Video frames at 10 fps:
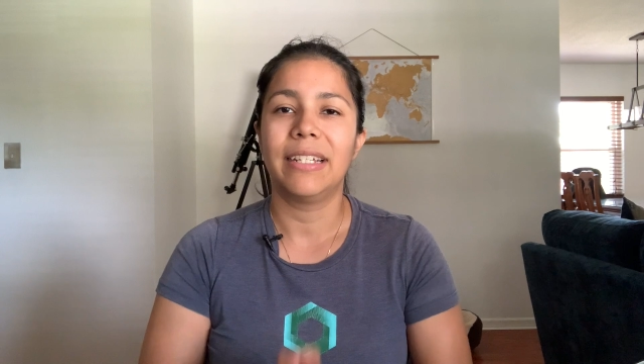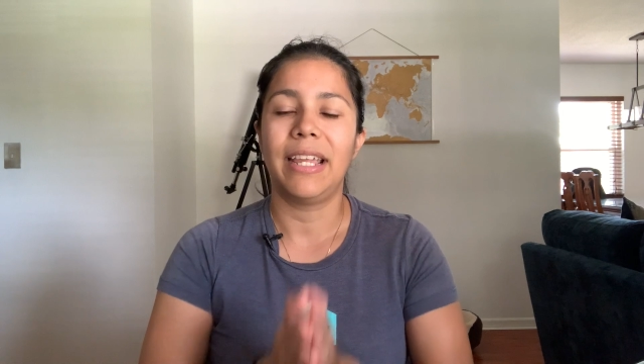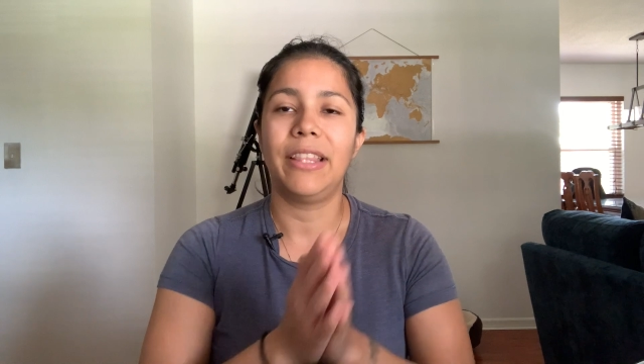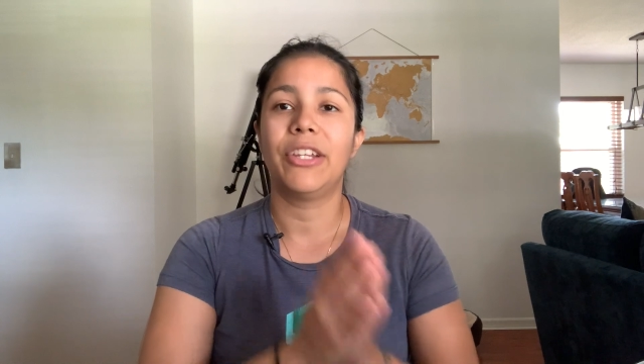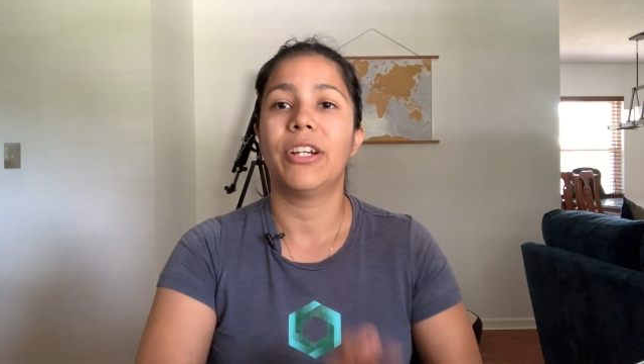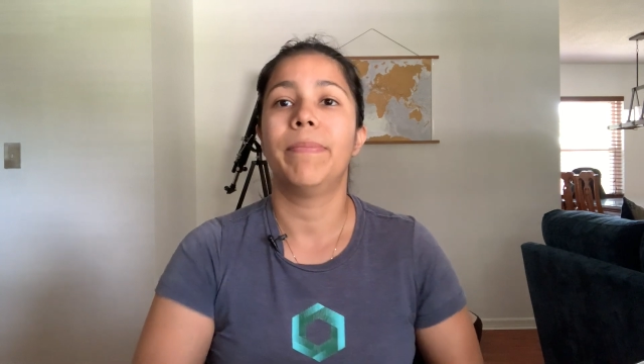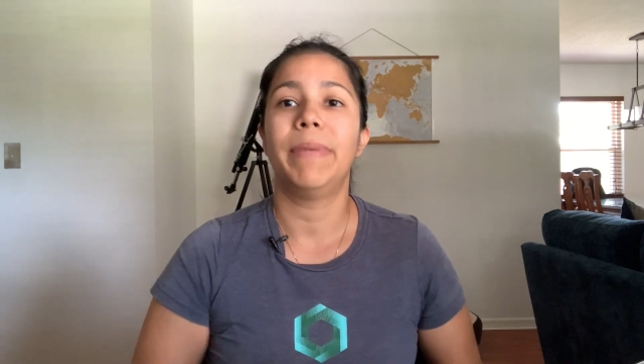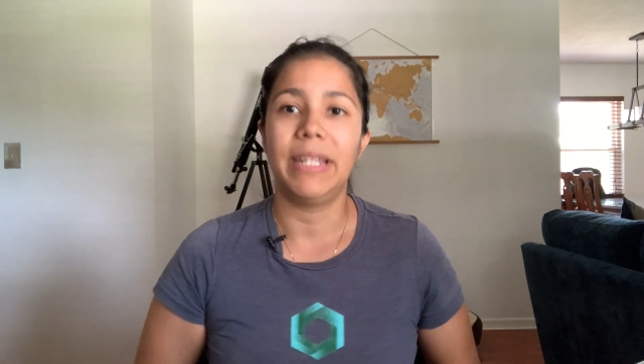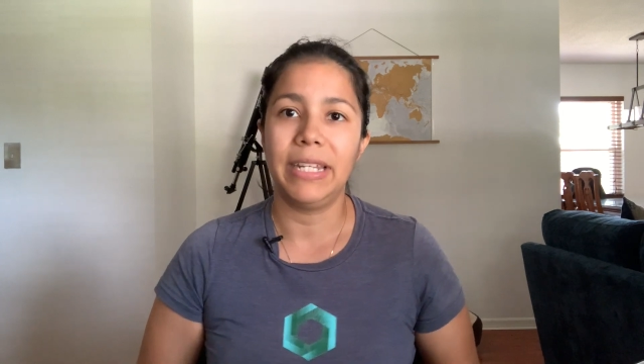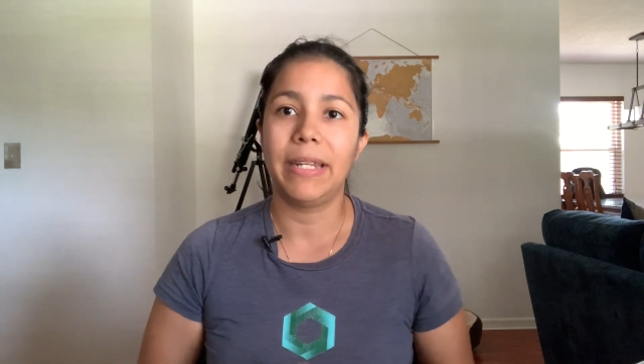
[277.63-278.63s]
and their
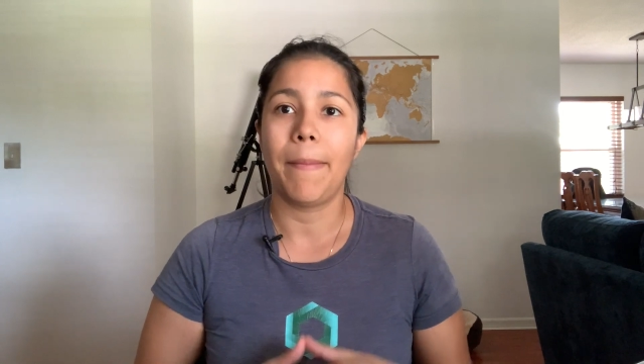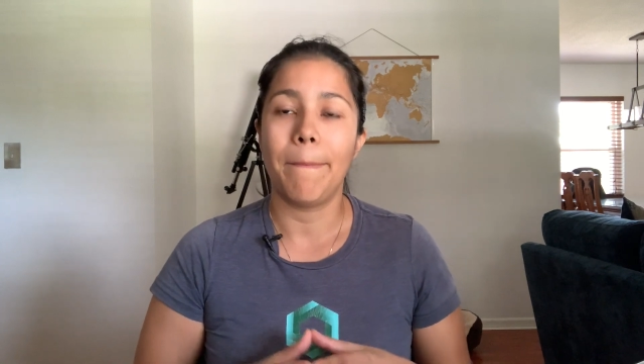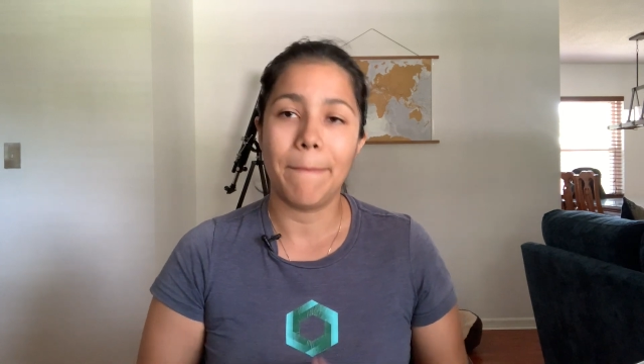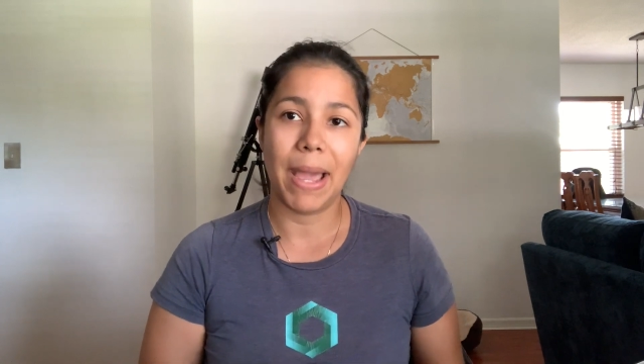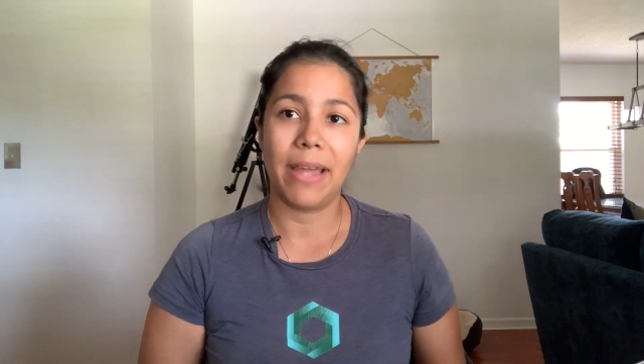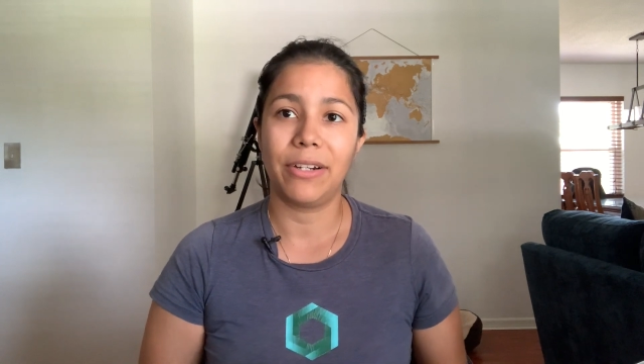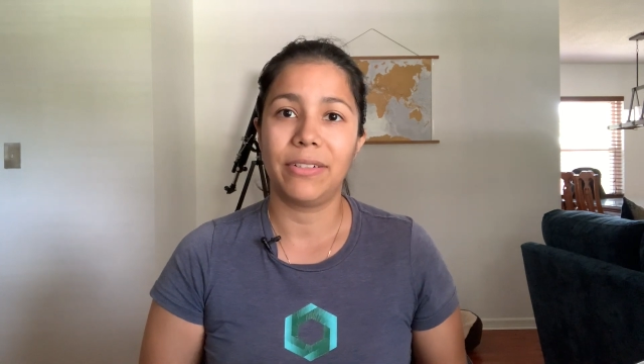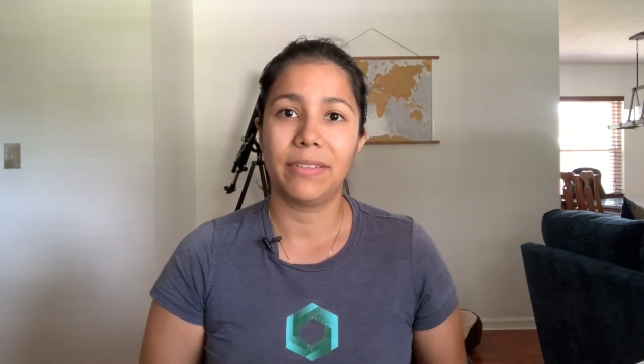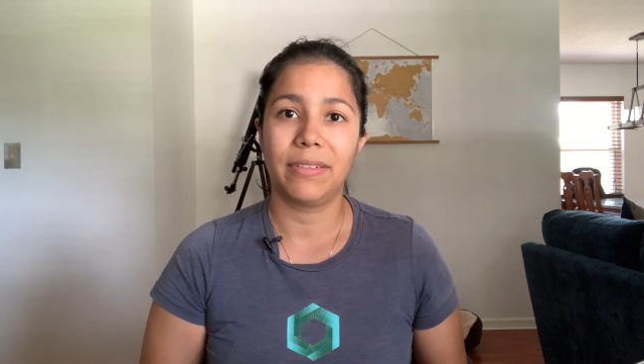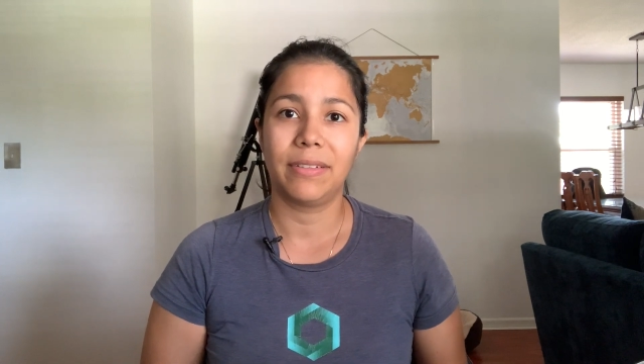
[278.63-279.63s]
opinion matters.